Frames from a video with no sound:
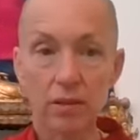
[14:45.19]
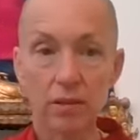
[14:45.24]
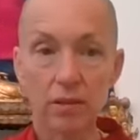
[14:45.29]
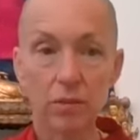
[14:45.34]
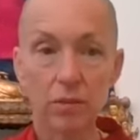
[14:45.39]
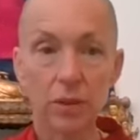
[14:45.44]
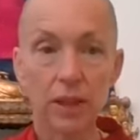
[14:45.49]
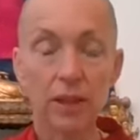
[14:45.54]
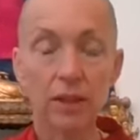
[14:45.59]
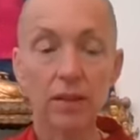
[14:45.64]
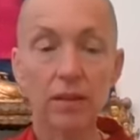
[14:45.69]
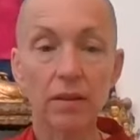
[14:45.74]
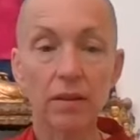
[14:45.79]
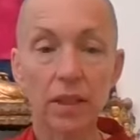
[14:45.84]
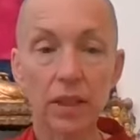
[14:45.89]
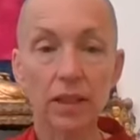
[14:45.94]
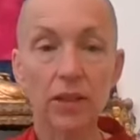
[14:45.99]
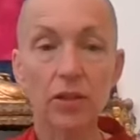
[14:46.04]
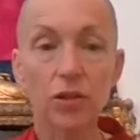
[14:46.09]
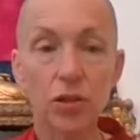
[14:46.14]
we can
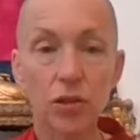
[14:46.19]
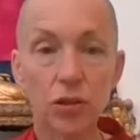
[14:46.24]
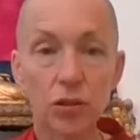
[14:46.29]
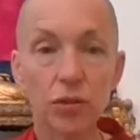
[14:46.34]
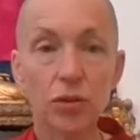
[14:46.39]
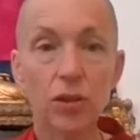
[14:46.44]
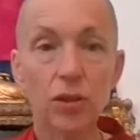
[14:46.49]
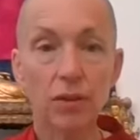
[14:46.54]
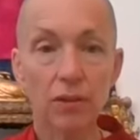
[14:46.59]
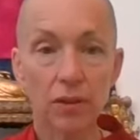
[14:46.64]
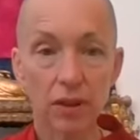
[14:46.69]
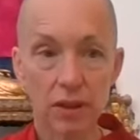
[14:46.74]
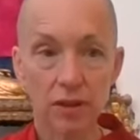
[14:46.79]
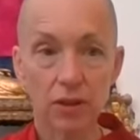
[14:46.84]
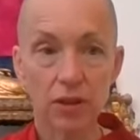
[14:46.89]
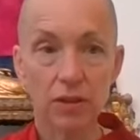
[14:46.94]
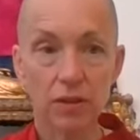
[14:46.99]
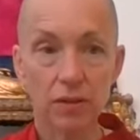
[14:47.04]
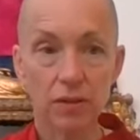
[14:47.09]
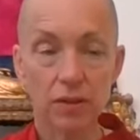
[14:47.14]
think in two
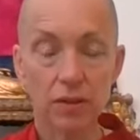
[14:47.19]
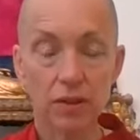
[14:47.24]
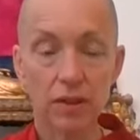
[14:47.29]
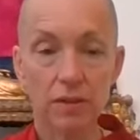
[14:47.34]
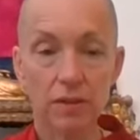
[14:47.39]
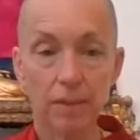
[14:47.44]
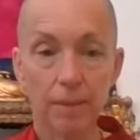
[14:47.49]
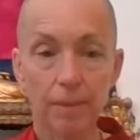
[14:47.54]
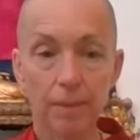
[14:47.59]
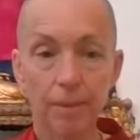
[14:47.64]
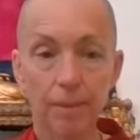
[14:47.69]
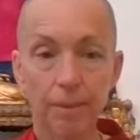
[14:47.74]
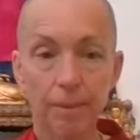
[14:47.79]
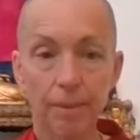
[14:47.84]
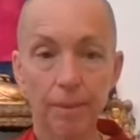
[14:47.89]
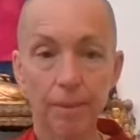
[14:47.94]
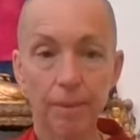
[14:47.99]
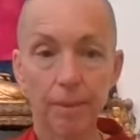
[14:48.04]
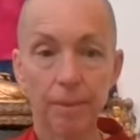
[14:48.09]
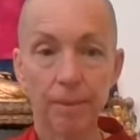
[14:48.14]
directions.
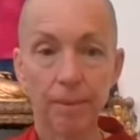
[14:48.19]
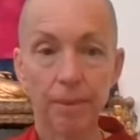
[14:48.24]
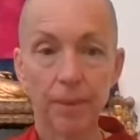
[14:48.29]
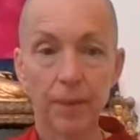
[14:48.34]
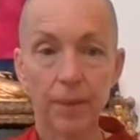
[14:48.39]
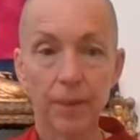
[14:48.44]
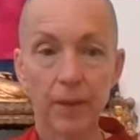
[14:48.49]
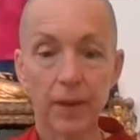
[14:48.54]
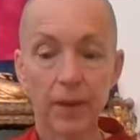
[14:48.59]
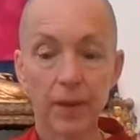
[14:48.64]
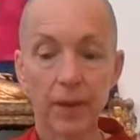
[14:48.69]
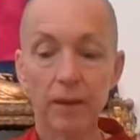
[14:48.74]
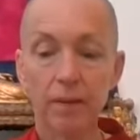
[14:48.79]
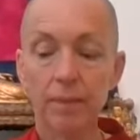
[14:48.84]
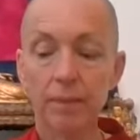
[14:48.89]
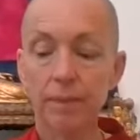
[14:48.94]
Yeah?